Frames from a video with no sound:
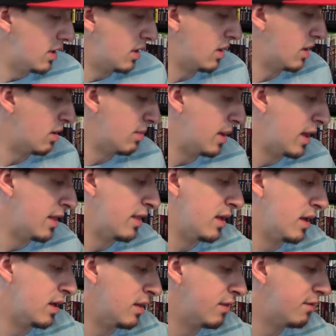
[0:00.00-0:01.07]
and
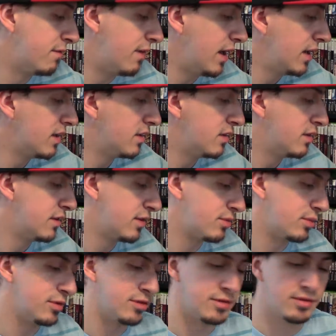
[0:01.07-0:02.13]
then the final, this
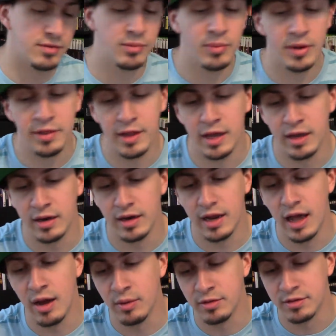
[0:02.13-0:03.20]
was one that
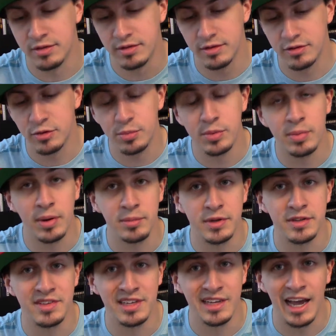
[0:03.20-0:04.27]
I was super pumped to
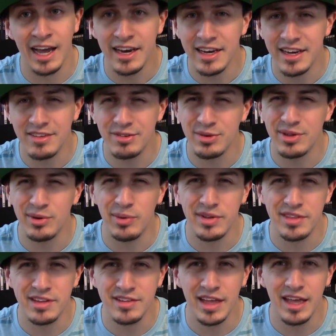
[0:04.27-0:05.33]
see. I didn't even really want
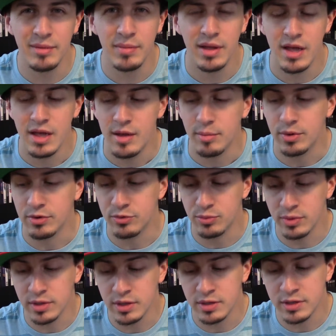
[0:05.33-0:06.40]
this game, but it was a
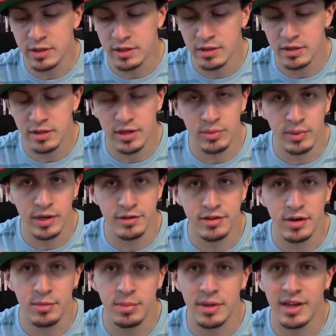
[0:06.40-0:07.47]
really good deal, and when I
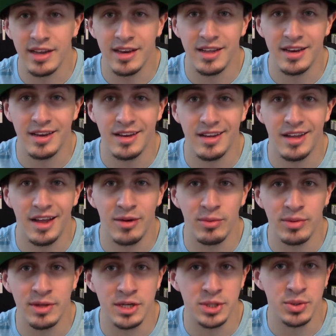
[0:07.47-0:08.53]
started playing it, I
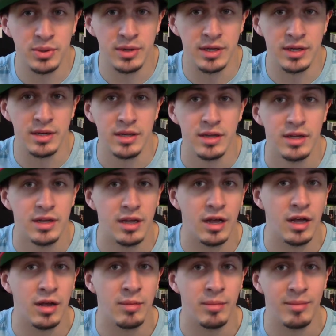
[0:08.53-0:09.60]
really enjoyed it.
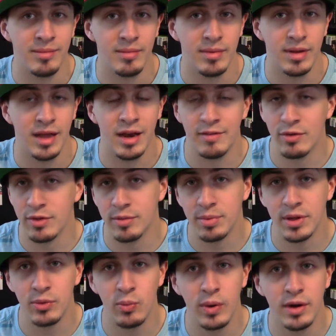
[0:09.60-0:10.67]
And I've only
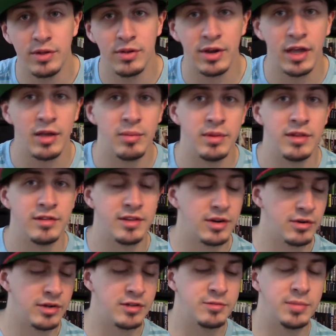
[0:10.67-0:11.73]
played one other game in the
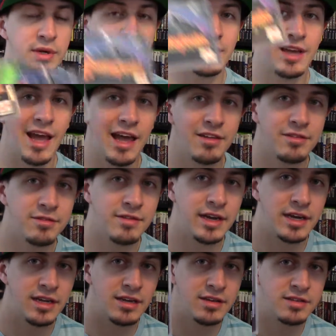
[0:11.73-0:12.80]
series, but
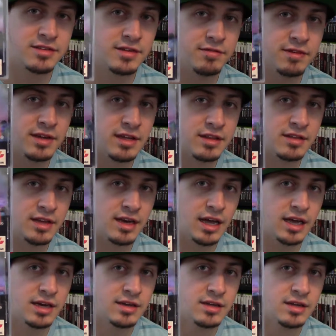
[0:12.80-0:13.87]
Castlevania Symphony of the
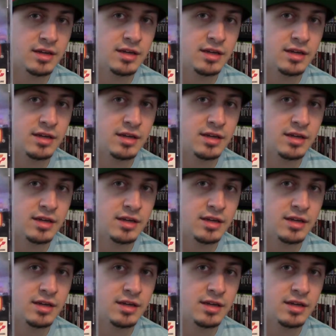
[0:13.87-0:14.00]
Night.